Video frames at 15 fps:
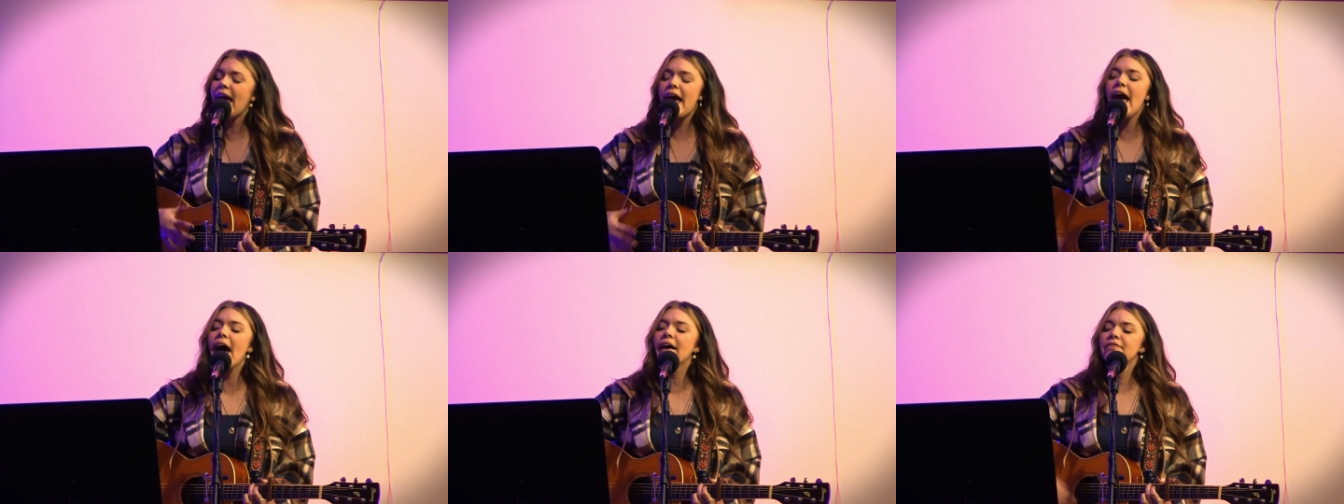
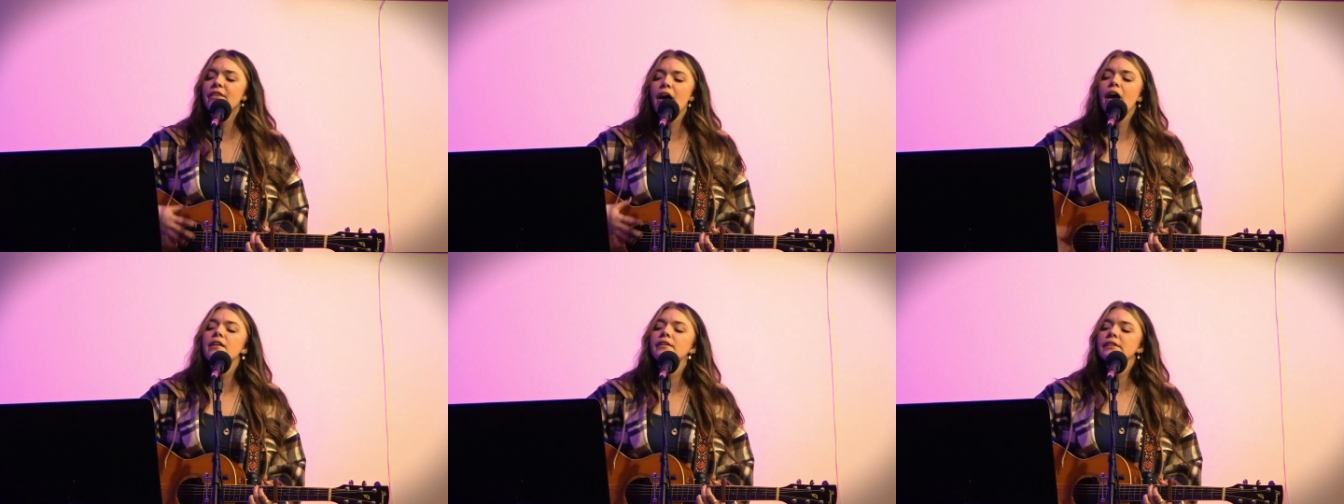and
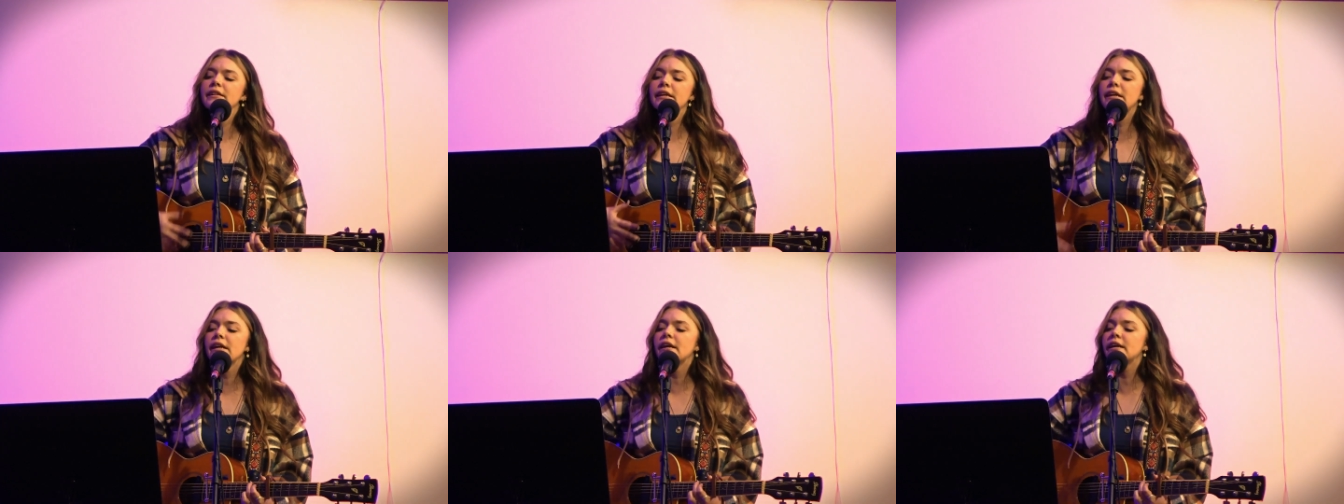the
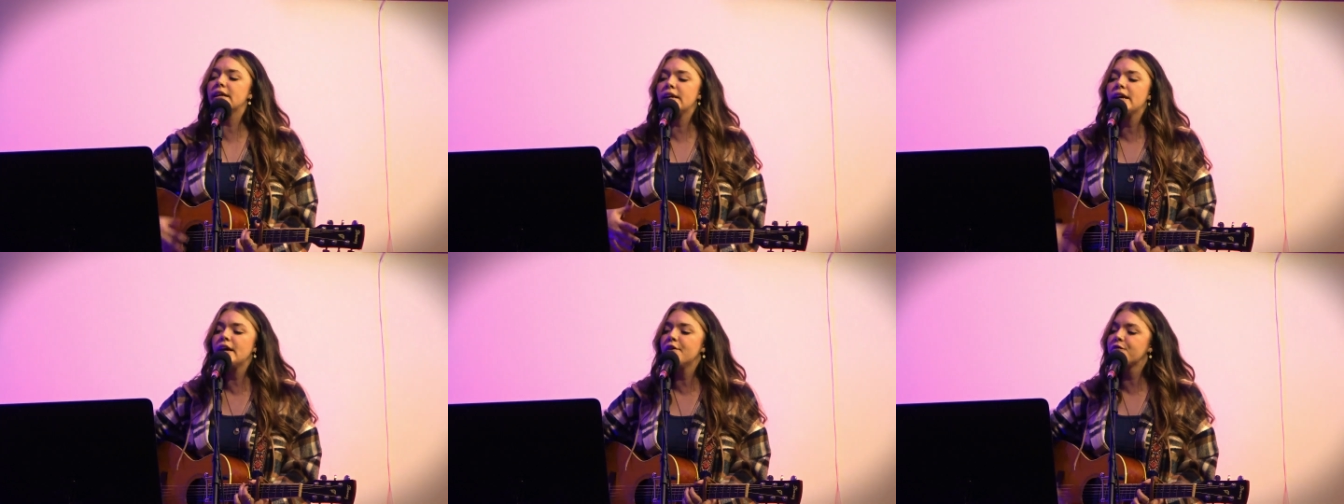
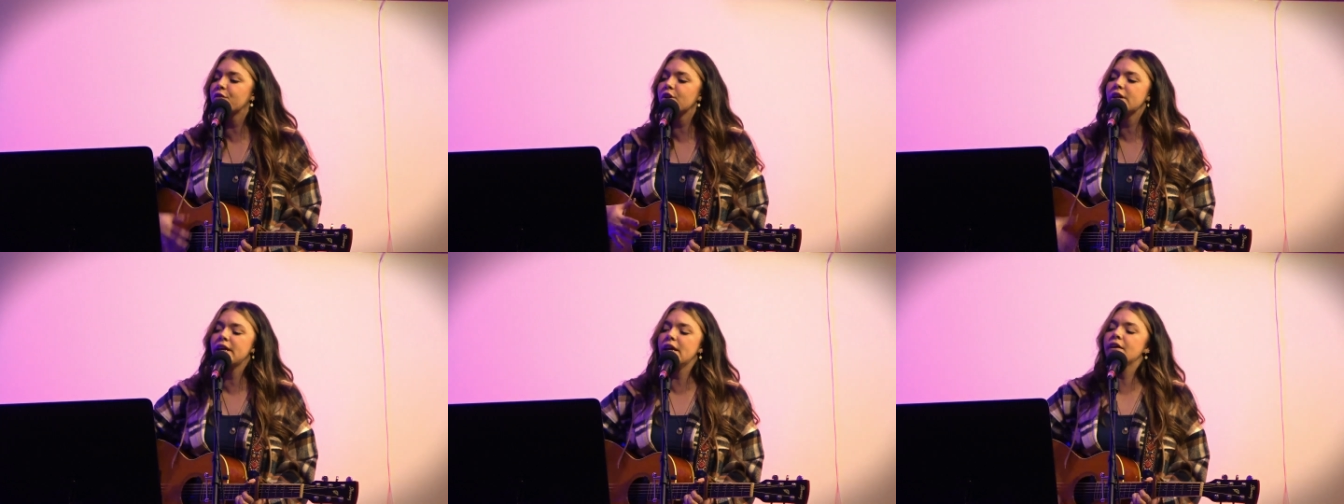needy,
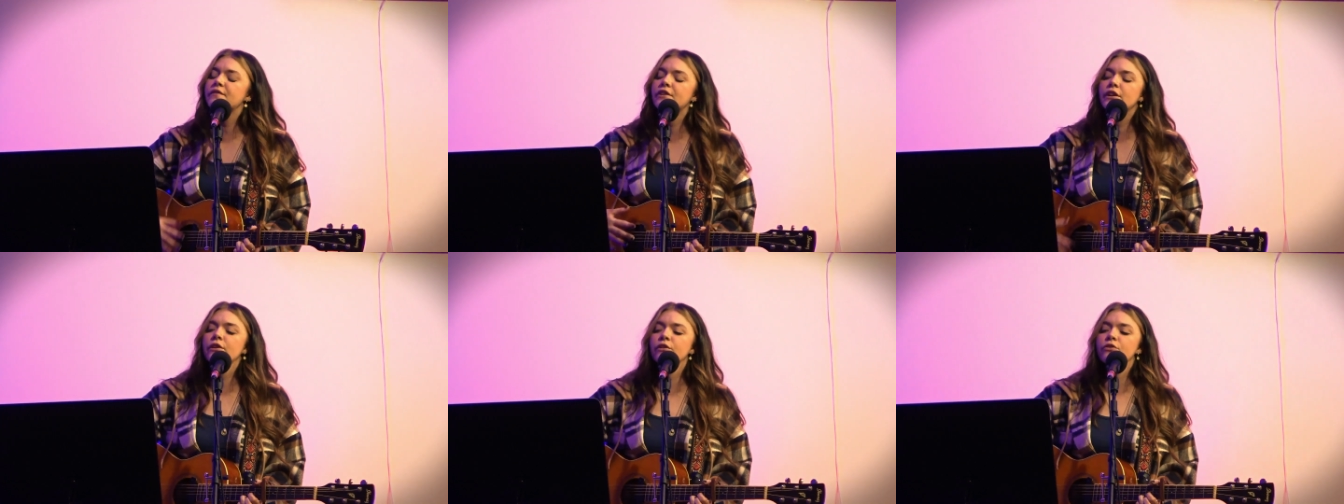
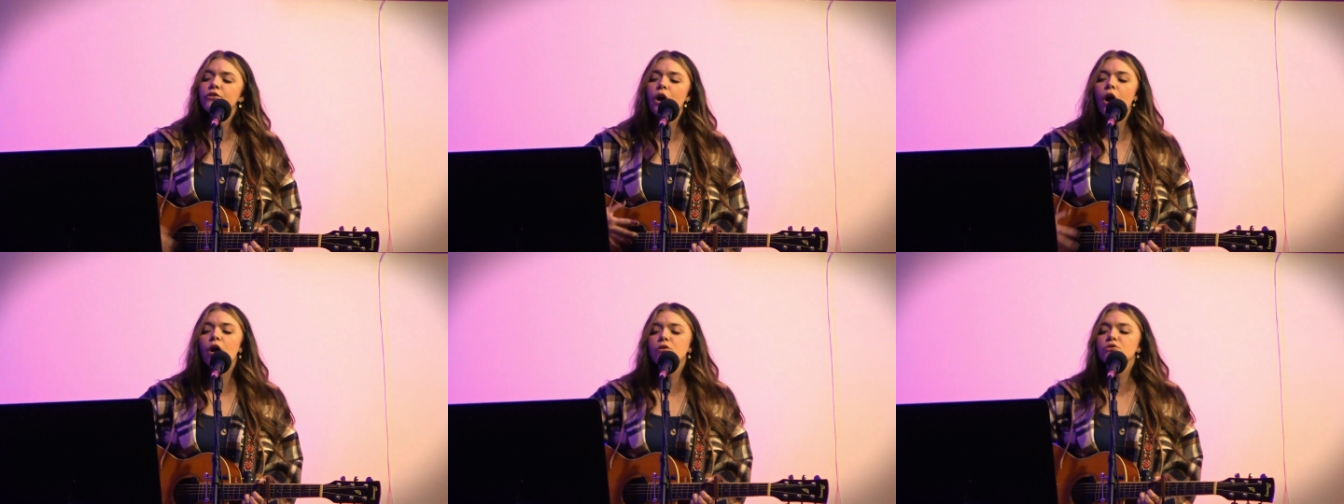forgiving
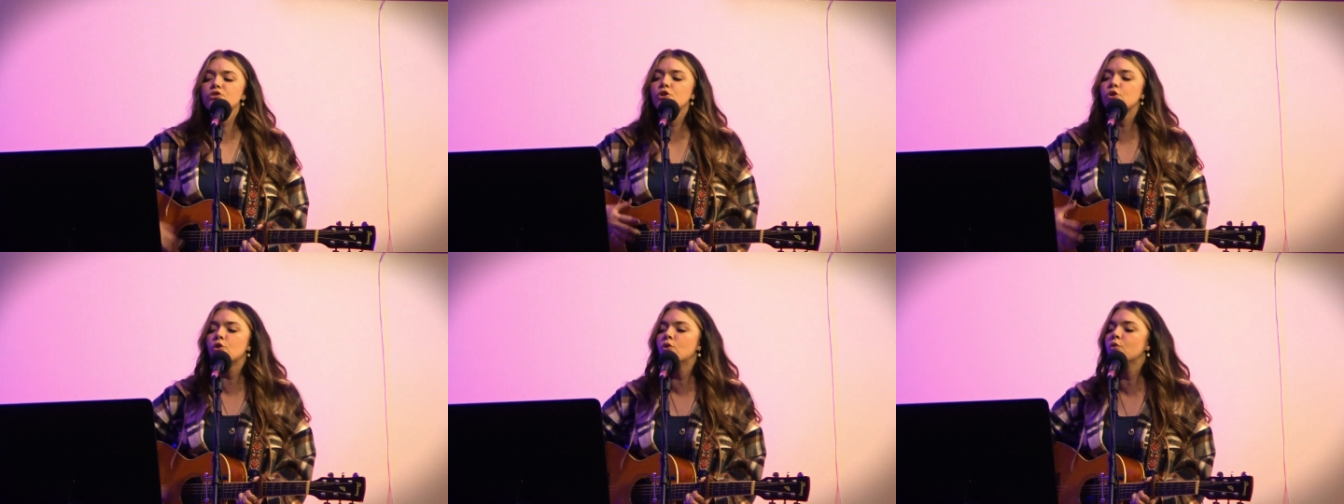those
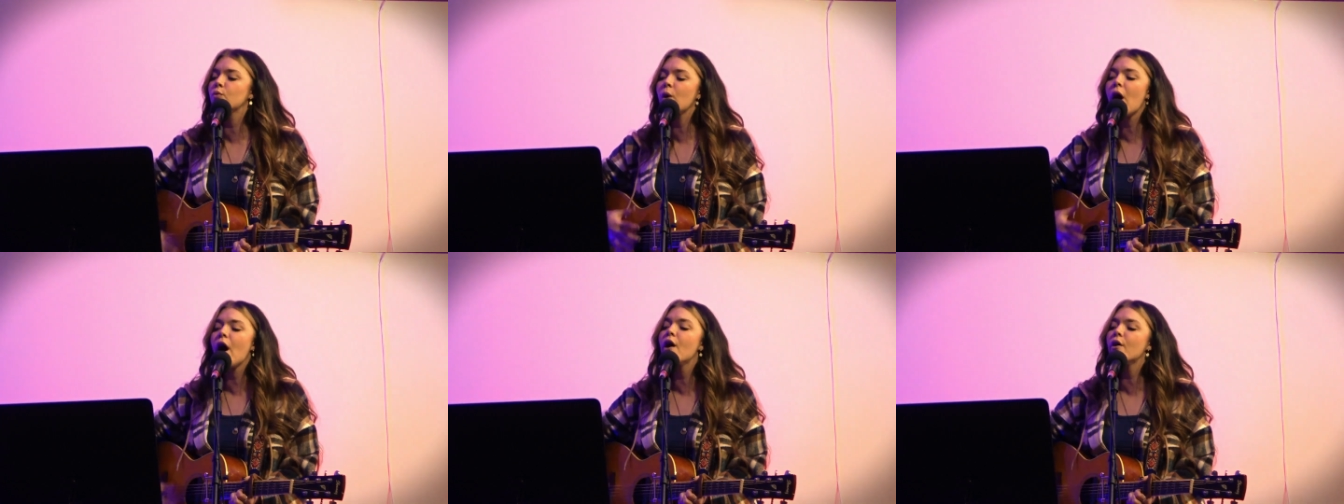who
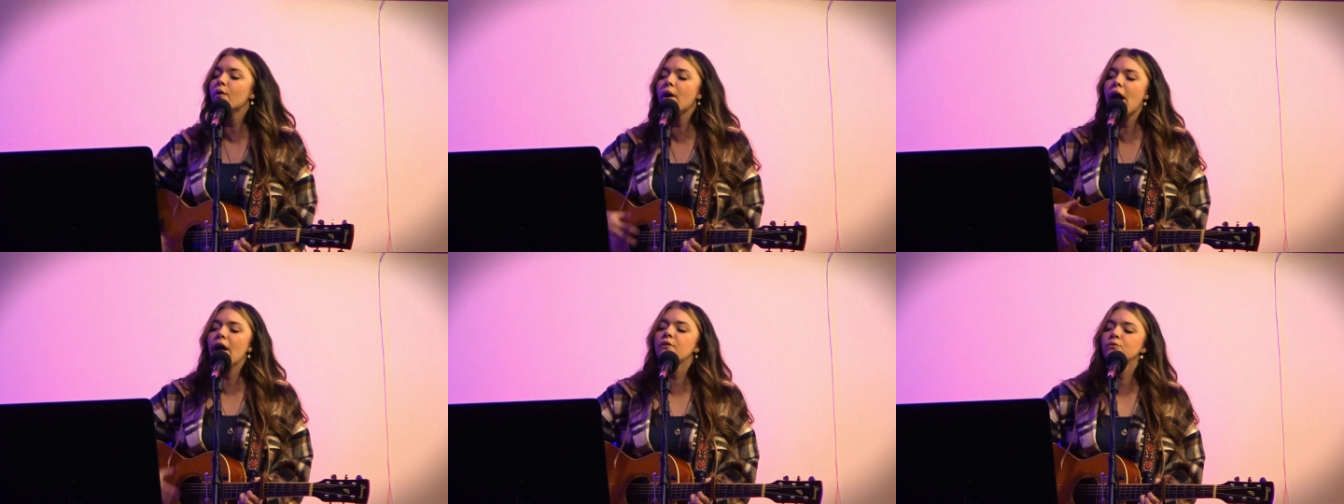were
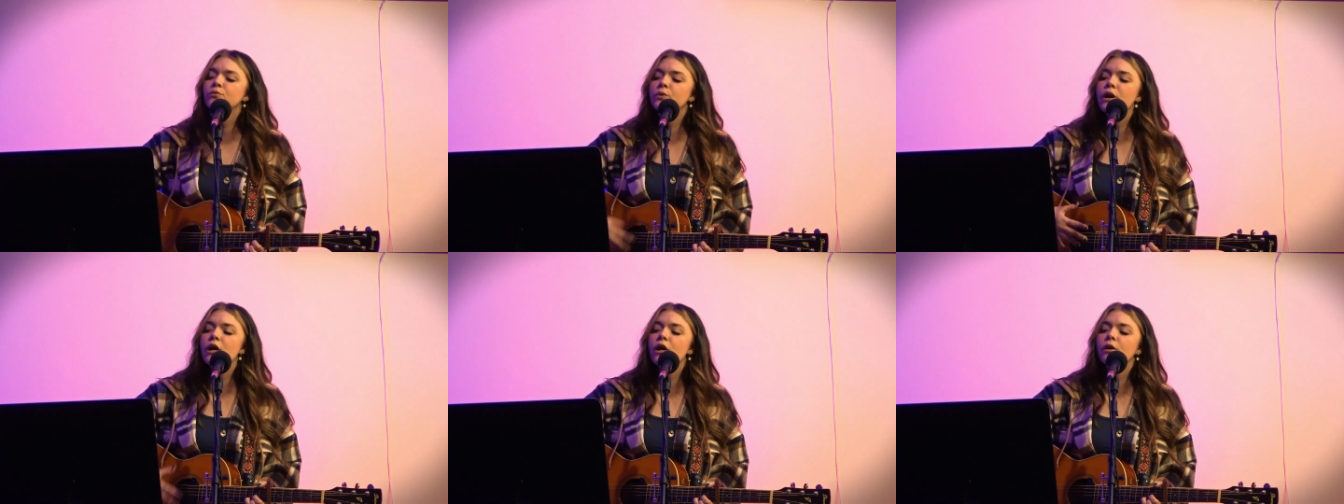
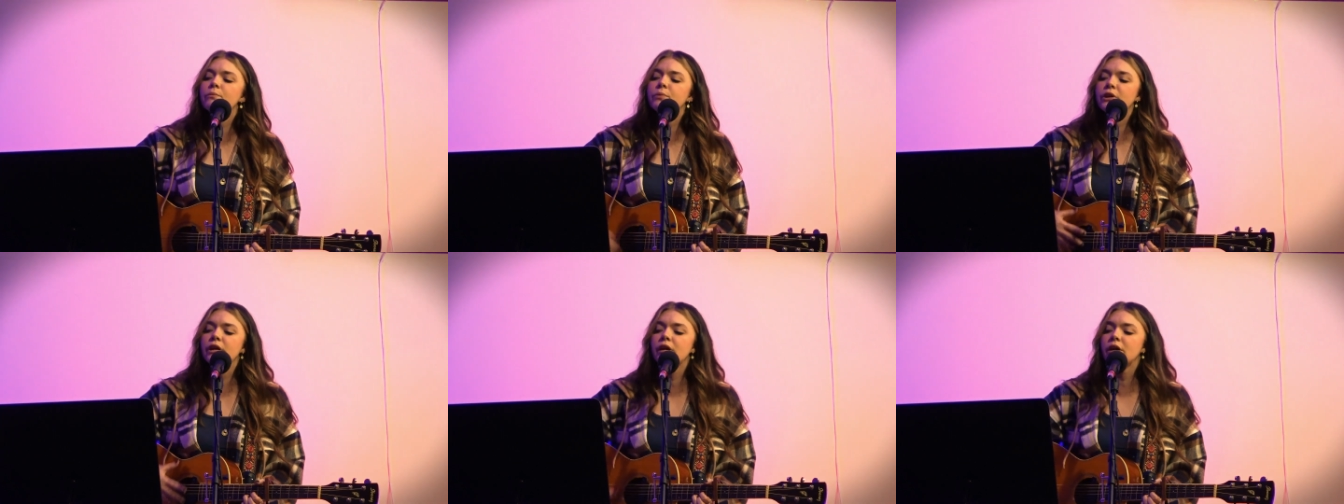and
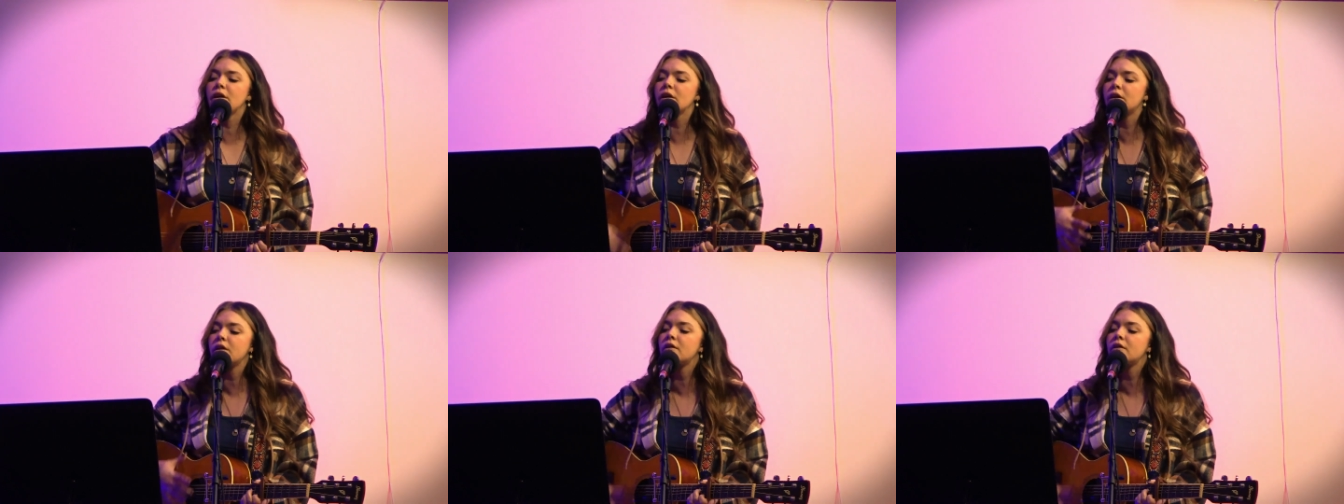will be.